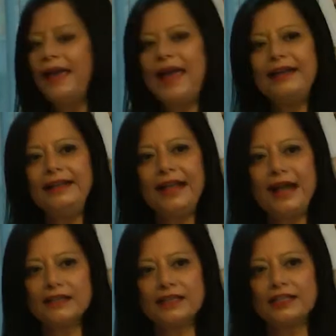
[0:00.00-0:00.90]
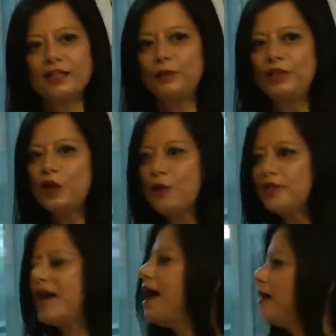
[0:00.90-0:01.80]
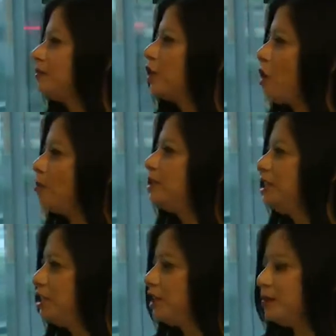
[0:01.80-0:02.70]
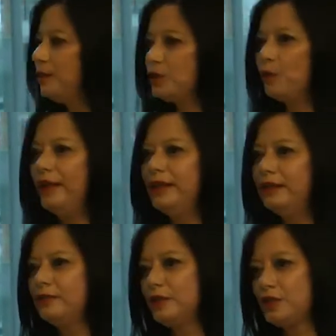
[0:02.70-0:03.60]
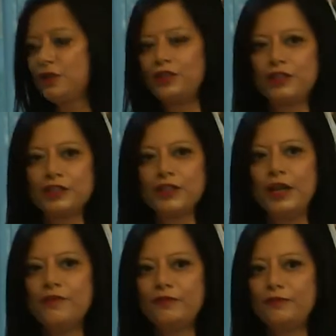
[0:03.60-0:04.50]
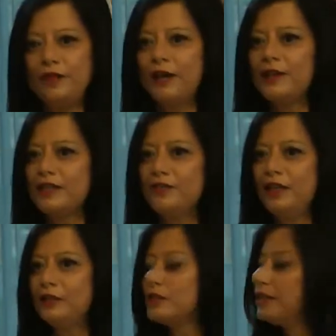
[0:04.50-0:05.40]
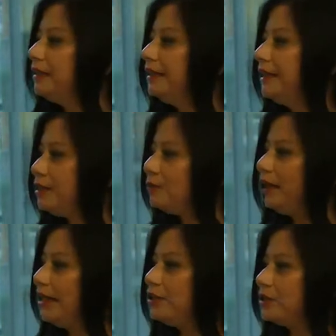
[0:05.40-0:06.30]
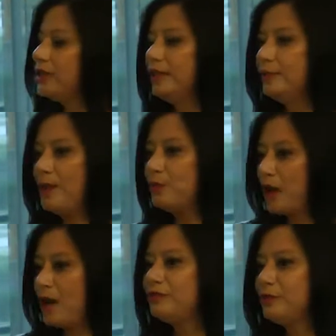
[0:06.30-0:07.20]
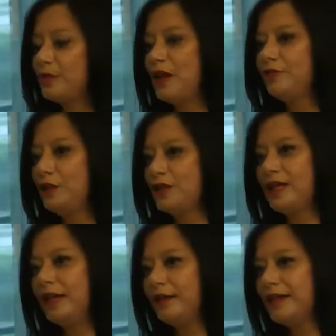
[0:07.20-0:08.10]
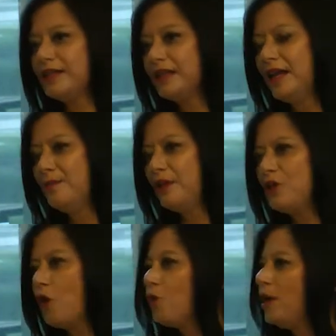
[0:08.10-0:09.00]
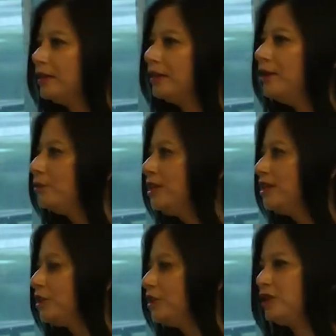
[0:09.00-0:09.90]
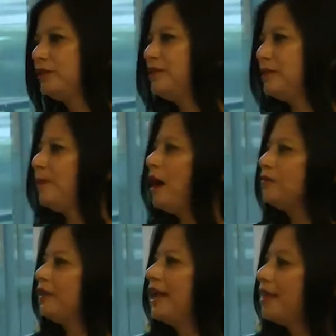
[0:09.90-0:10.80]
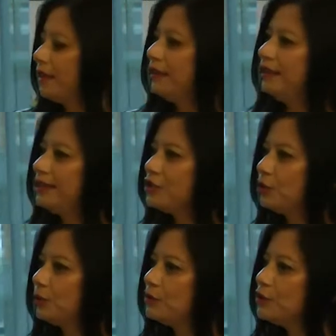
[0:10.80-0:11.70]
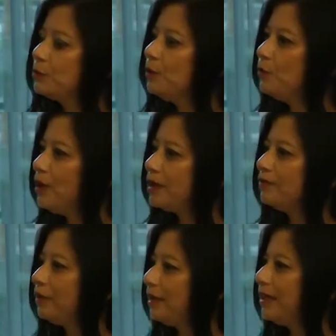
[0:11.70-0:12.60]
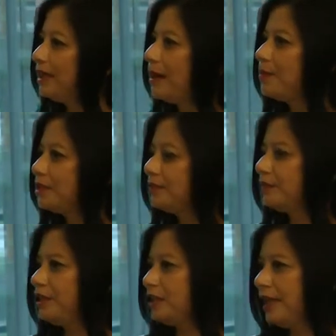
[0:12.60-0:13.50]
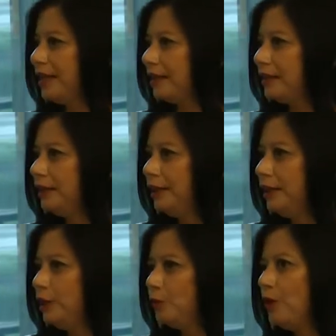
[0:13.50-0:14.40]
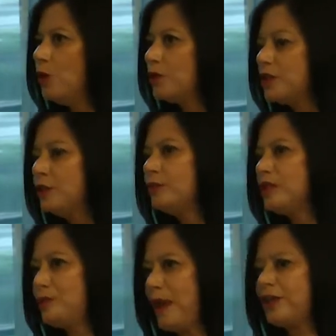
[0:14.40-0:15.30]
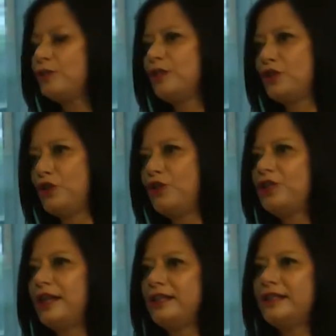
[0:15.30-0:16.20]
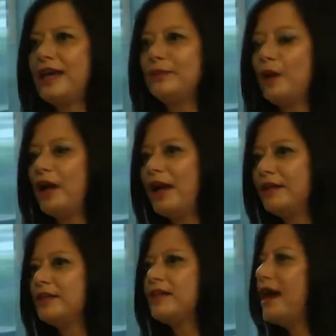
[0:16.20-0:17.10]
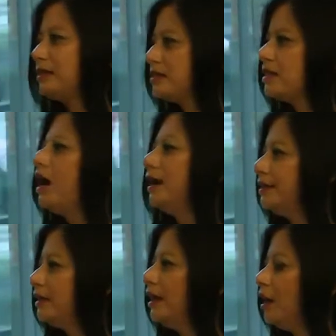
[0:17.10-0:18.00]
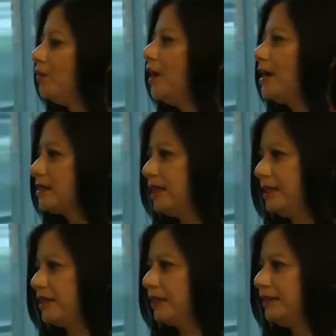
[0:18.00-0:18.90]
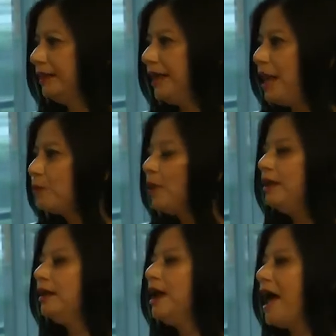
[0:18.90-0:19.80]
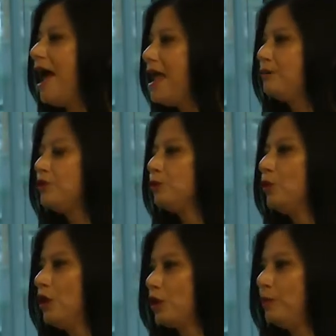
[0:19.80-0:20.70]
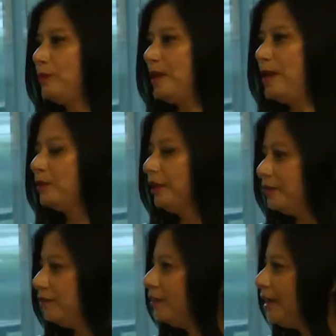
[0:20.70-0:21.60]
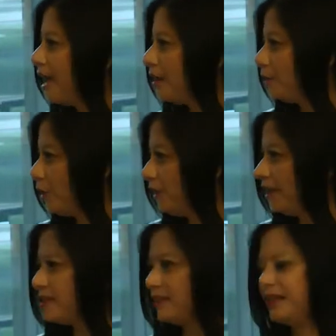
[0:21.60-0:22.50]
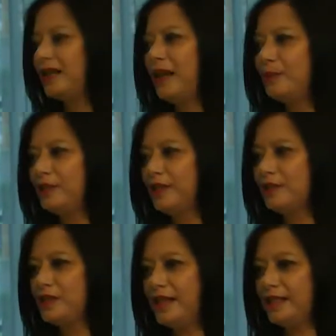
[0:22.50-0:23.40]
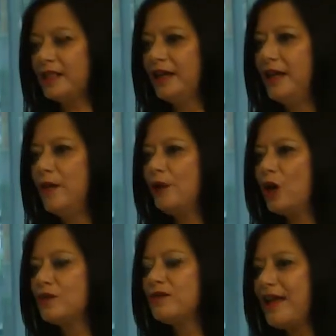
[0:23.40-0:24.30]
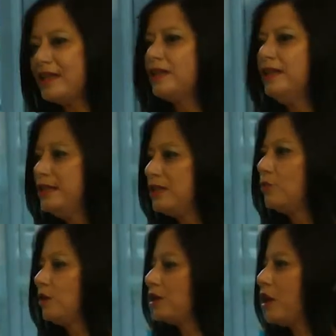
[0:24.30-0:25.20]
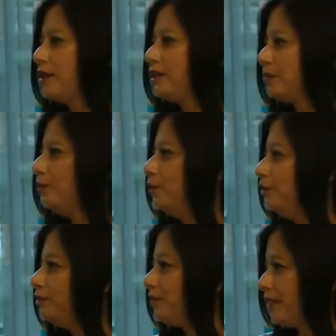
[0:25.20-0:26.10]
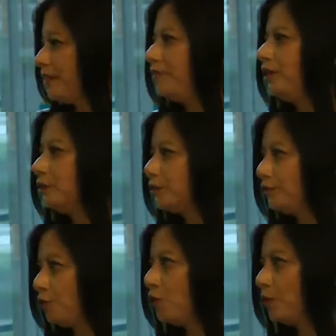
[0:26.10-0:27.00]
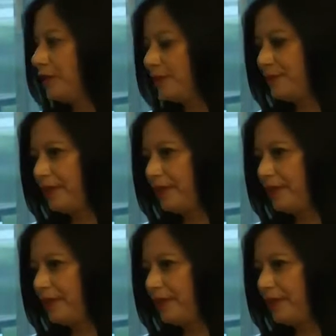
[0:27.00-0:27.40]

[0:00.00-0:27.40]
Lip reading: And in our centre, we don't have the competition between the researchers from various fields. It's really interesting. People come from diverse areas, but not one researcher is above the other, and so on. So we work very collaboratively together. We also respect research that is done by others outside of our centre, and we aim to work with people in a very harmonious and collaborative sense, because that is what's going to move the field forward.